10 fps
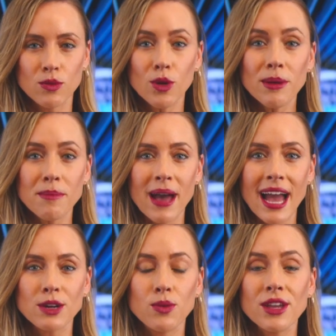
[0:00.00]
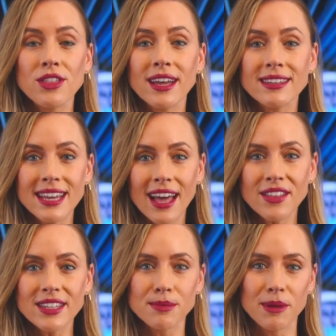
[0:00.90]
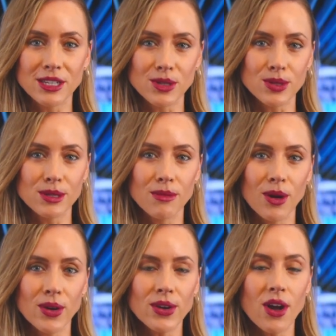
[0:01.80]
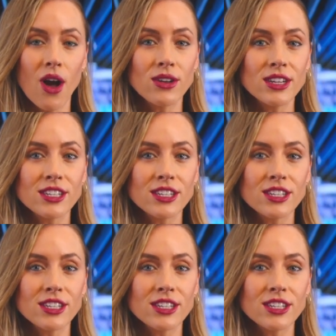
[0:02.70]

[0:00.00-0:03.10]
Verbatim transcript: We'll be back with another special tomorrow on